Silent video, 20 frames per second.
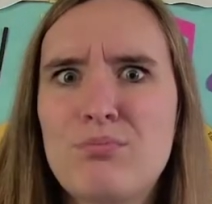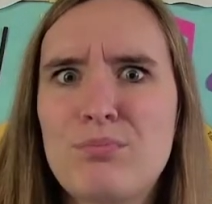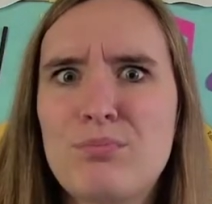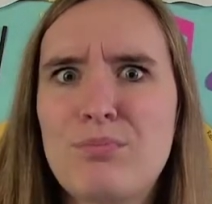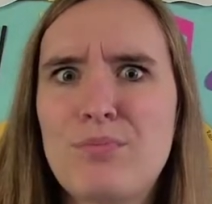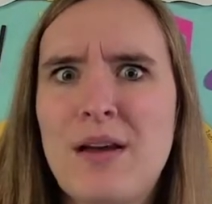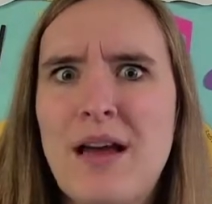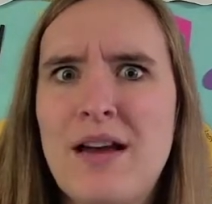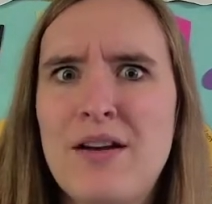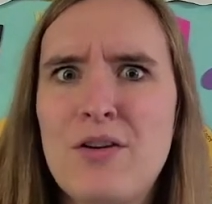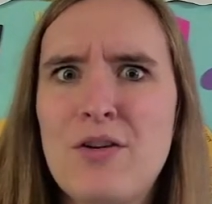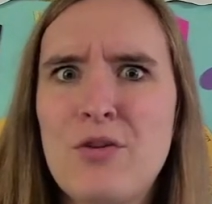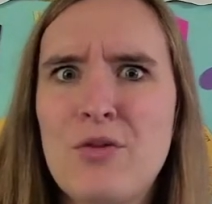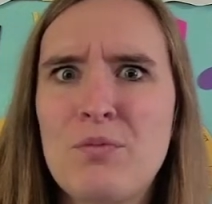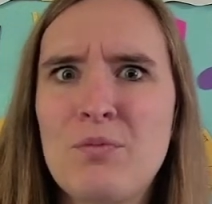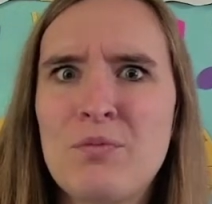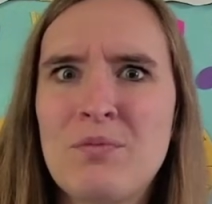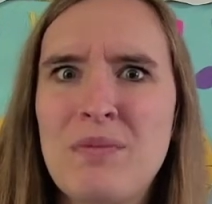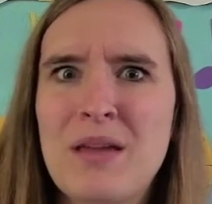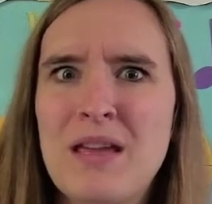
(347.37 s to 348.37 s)
I don't know,
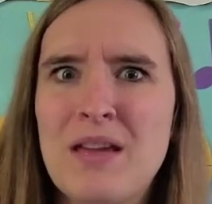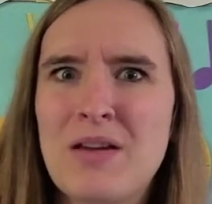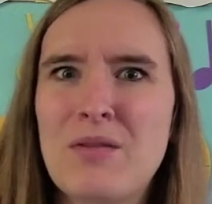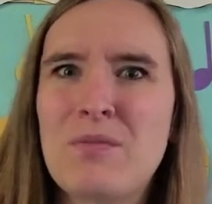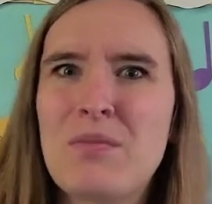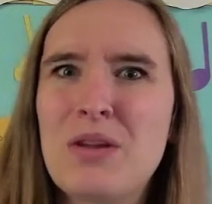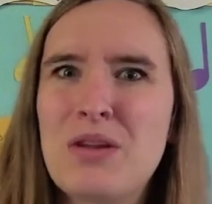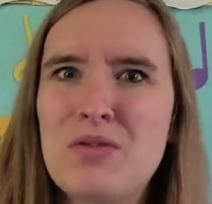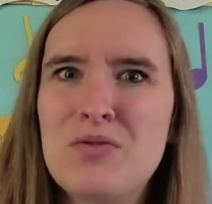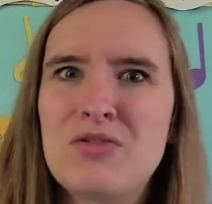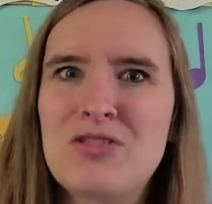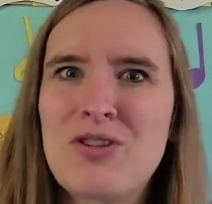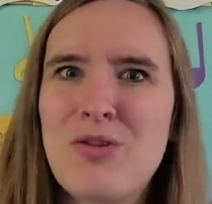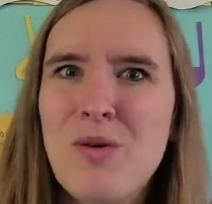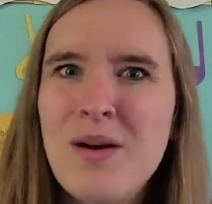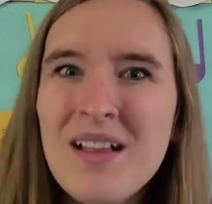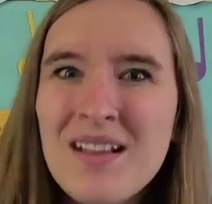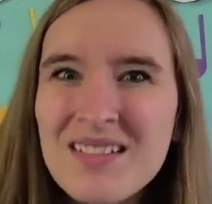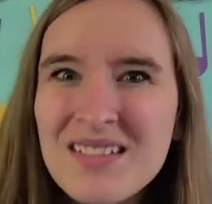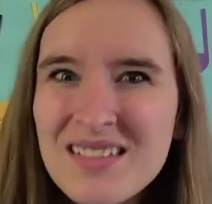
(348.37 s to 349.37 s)
make a huge
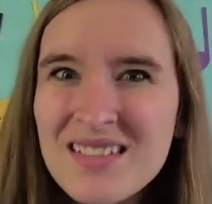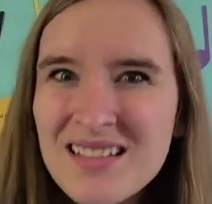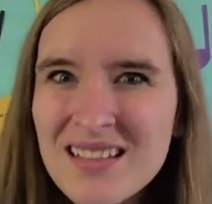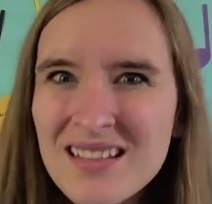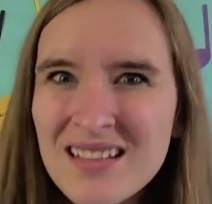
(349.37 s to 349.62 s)
quilt.